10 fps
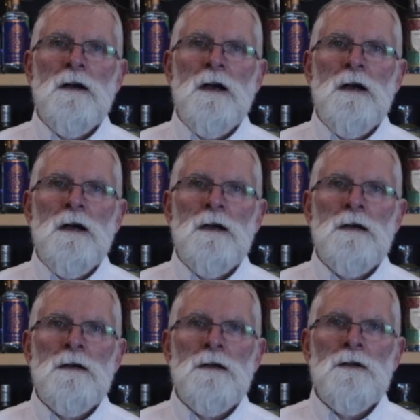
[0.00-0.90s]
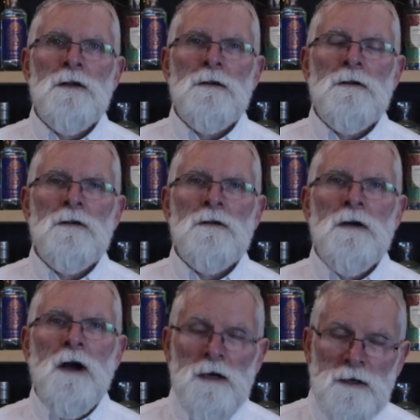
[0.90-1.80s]
uh,
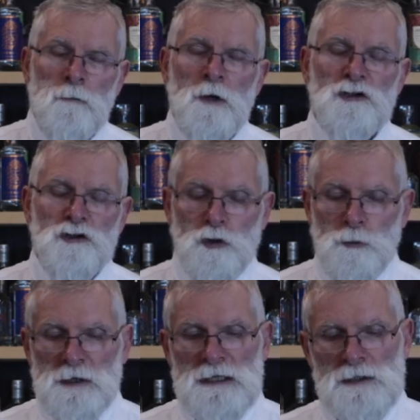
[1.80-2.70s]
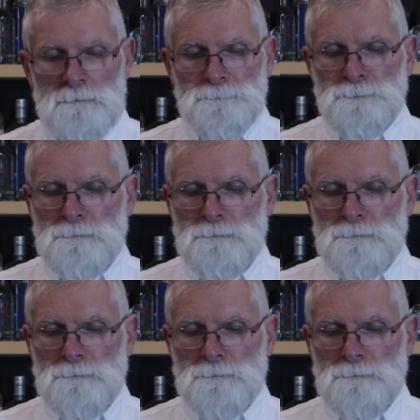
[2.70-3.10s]
Isle of Wight strawberries.